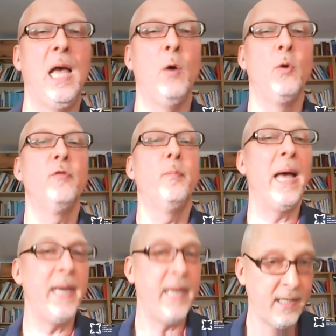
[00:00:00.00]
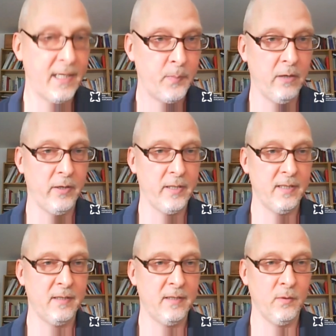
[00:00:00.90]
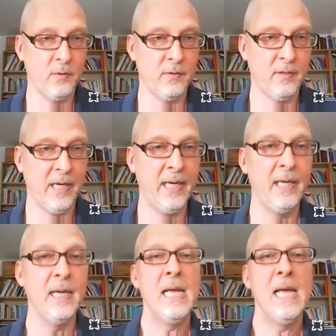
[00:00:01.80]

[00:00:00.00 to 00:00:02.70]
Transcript: out of body experiences, so to say.